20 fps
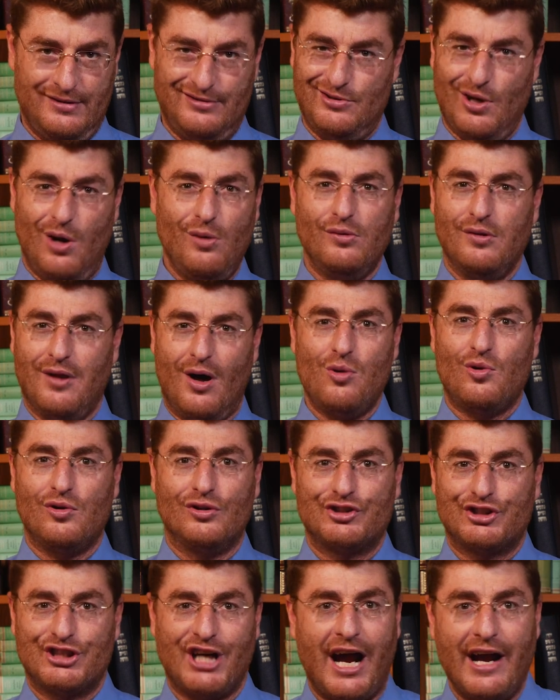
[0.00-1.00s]
No
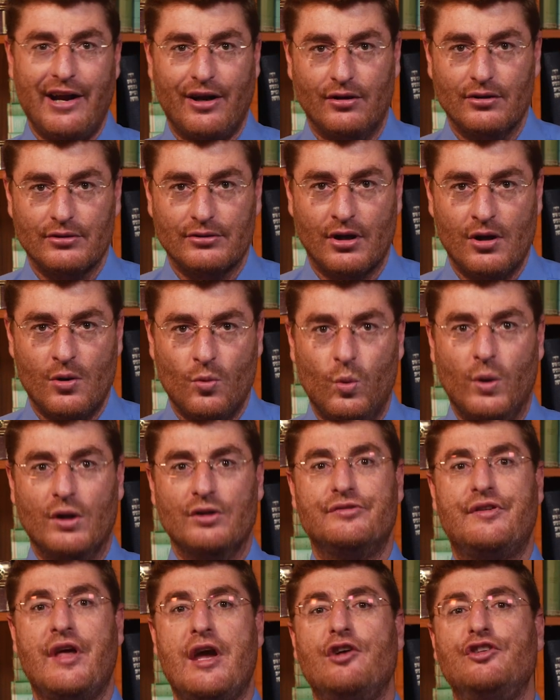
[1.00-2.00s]
local child
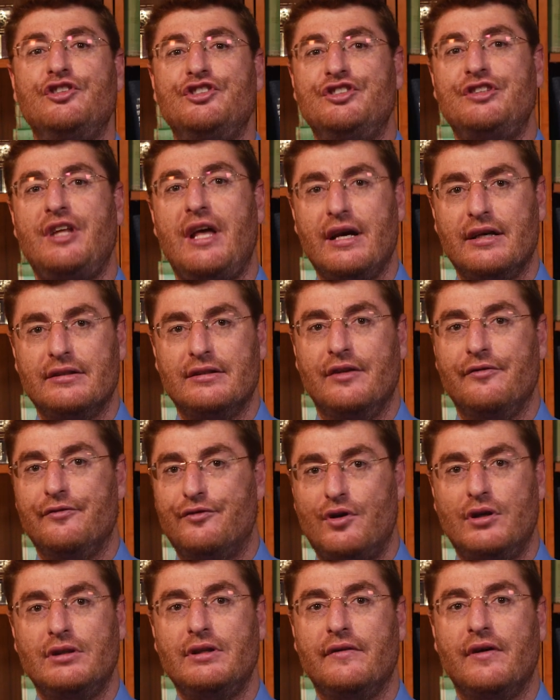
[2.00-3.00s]
will dare stand in
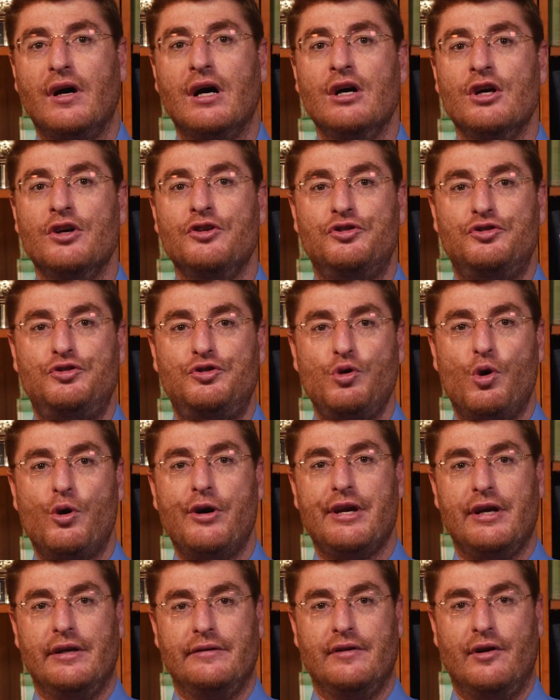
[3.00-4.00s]
front of a
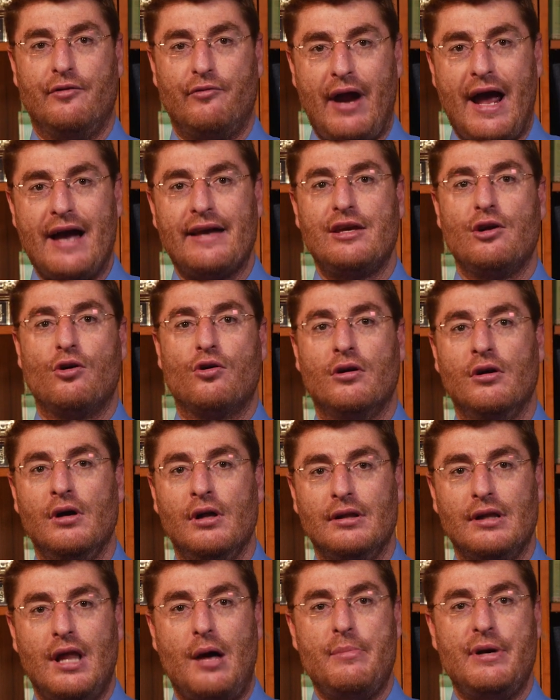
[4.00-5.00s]
Syrian, Iraqi, or
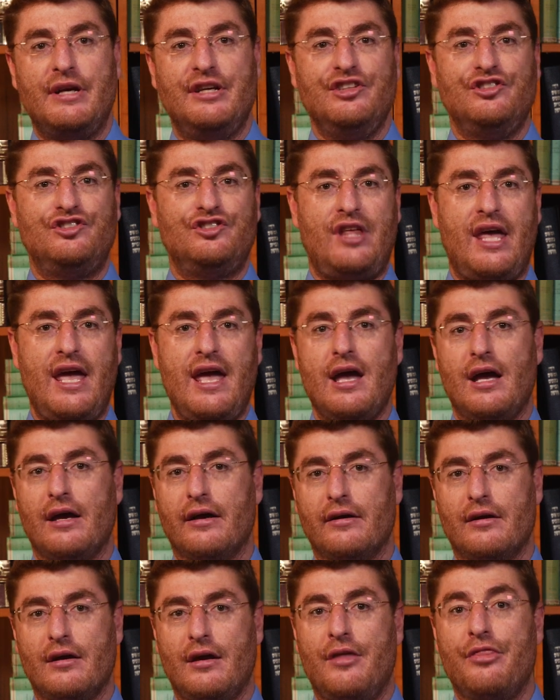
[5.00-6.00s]
Lebanese
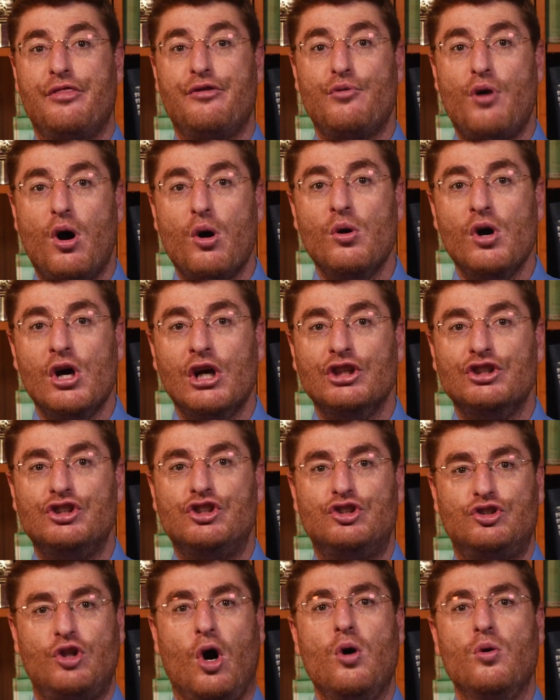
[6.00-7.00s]
tank and throw
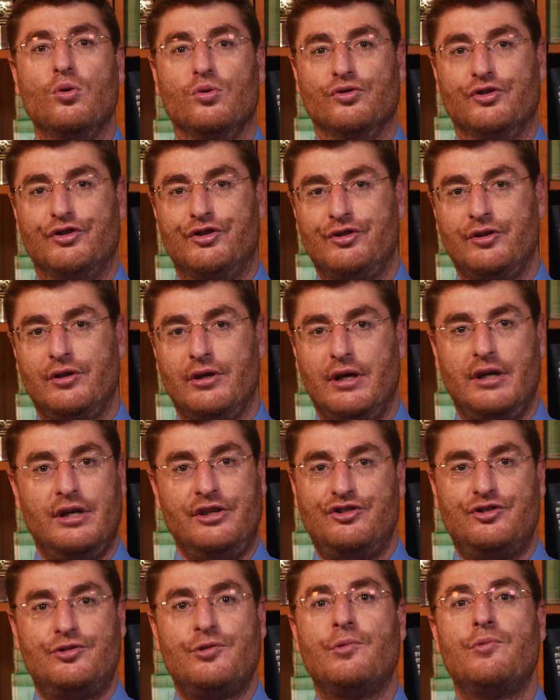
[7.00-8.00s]
stones in
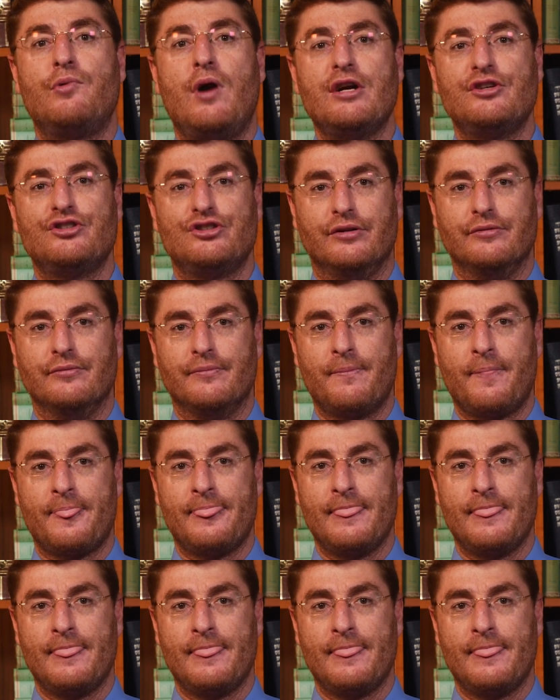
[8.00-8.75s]
its direction.